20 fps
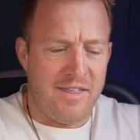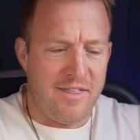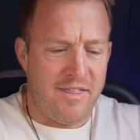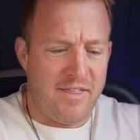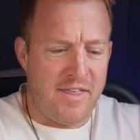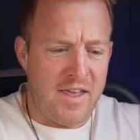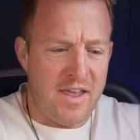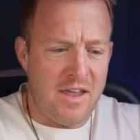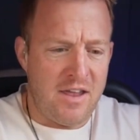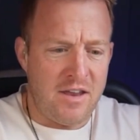
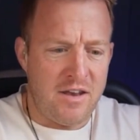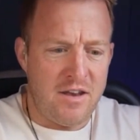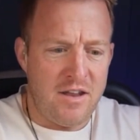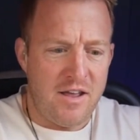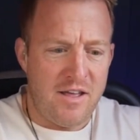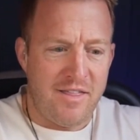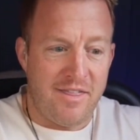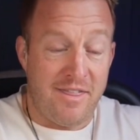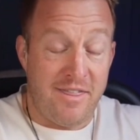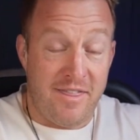and then
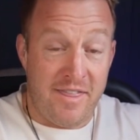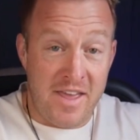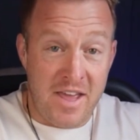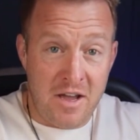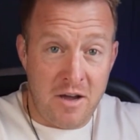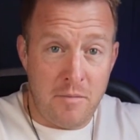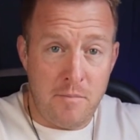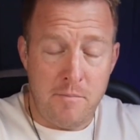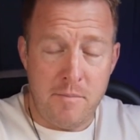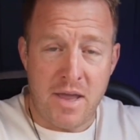
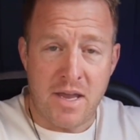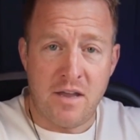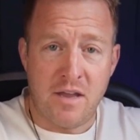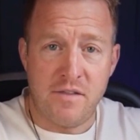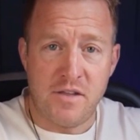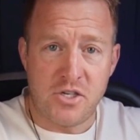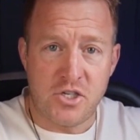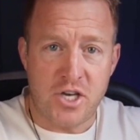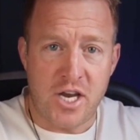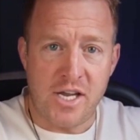them
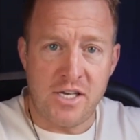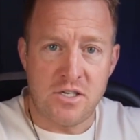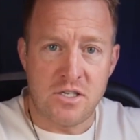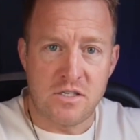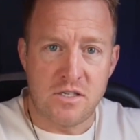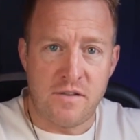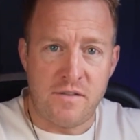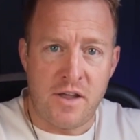making the changes